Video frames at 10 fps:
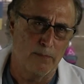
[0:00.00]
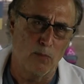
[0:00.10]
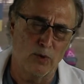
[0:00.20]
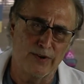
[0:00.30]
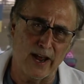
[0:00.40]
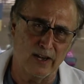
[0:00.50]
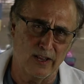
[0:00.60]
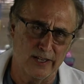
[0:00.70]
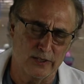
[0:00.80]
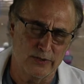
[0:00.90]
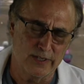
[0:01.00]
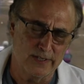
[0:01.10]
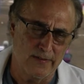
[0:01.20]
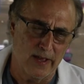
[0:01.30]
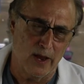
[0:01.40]
more technical
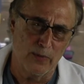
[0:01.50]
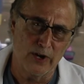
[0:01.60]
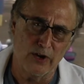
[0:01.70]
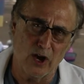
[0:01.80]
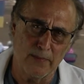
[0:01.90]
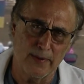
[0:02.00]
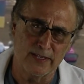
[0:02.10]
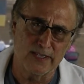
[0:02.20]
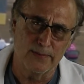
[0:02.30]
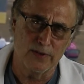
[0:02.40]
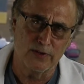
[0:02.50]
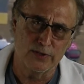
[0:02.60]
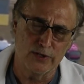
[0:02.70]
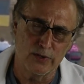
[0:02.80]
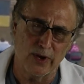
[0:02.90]
entries. We're going to talk about some of those
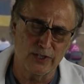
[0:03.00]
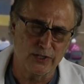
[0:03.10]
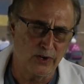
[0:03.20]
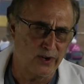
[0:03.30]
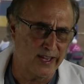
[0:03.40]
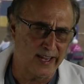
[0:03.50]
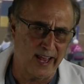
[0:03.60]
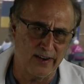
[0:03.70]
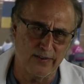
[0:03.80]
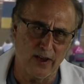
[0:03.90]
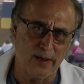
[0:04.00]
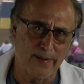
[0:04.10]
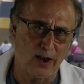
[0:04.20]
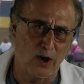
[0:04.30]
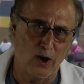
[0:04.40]
too. I certainly can't talk
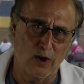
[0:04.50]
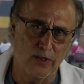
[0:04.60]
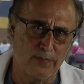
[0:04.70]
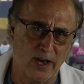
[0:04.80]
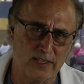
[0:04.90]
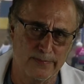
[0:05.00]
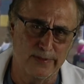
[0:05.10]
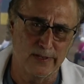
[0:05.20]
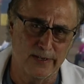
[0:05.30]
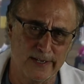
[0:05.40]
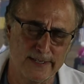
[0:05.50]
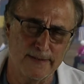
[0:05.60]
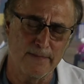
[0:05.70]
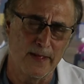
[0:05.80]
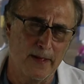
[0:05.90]
about all the possibilities,
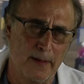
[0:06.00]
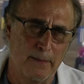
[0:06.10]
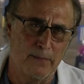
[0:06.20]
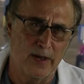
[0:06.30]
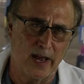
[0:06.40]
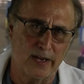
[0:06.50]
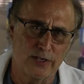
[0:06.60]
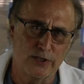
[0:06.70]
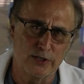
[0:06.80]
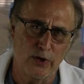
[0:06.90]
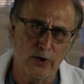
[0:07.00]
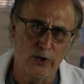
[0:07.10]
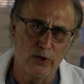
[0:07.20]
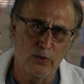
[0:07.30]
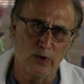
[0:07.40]
but I can show
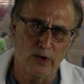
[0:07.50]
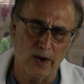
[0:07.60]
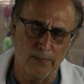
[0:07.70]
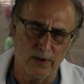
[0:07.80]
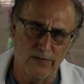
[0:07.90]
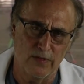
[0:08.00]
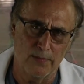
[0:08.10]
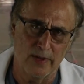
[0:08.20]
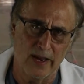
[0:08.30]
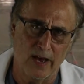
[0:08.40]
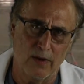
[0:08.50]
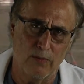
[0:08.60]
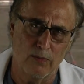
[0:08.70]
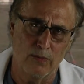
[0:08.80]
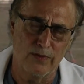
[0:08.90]
you a couple of them and how
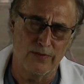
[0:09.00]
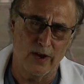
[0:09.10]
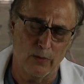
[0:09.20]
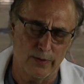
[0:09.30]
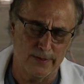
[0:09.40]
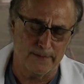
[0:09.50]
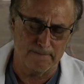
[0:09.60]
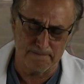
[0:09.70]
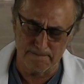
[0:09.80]
we've dealt with them.